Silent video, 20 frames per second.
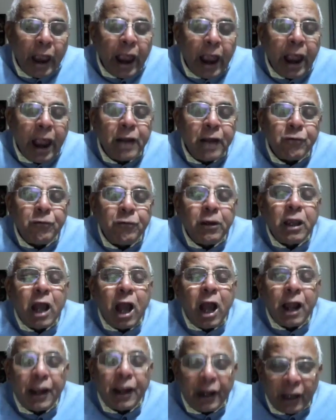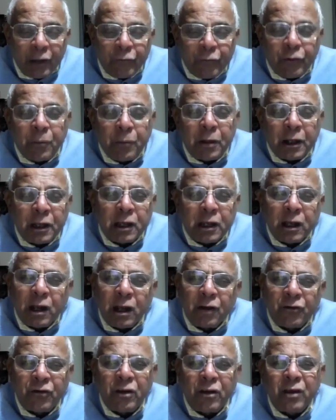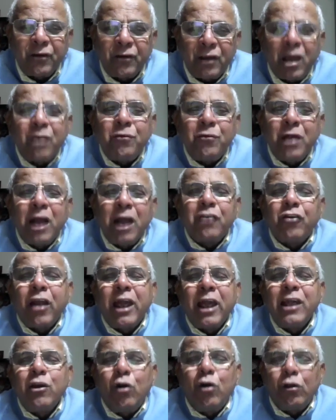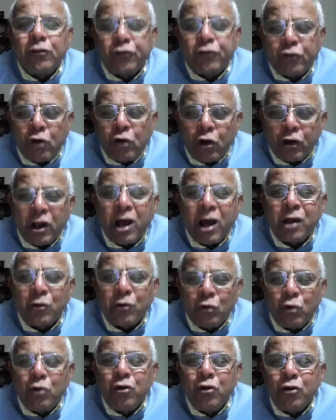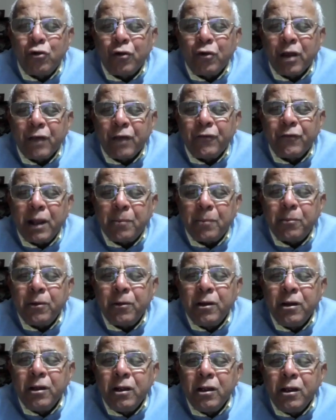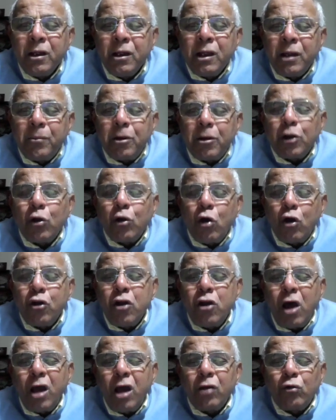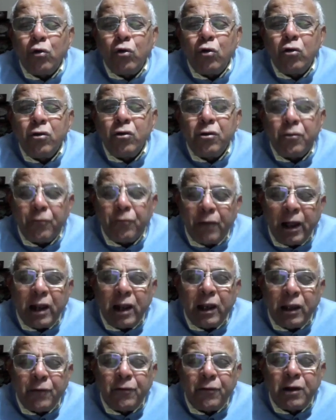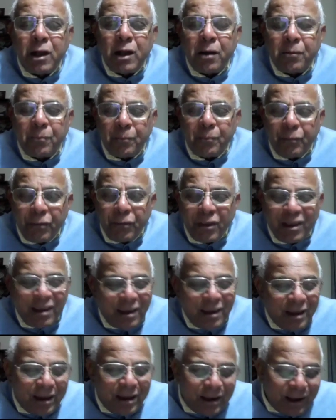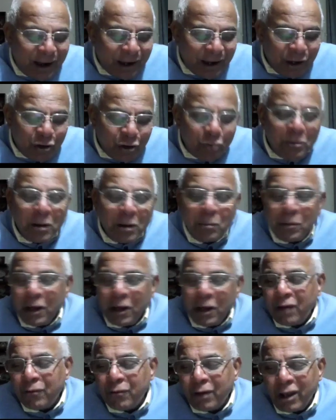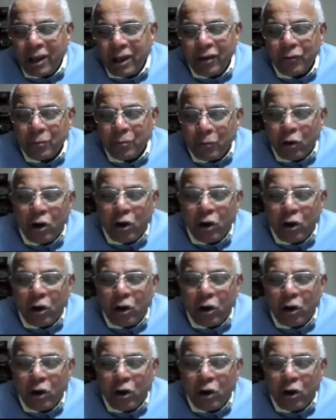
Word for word: and we are getting from other countries. And we are trying also on our own to develop. But on our own, well, even a human being, when he is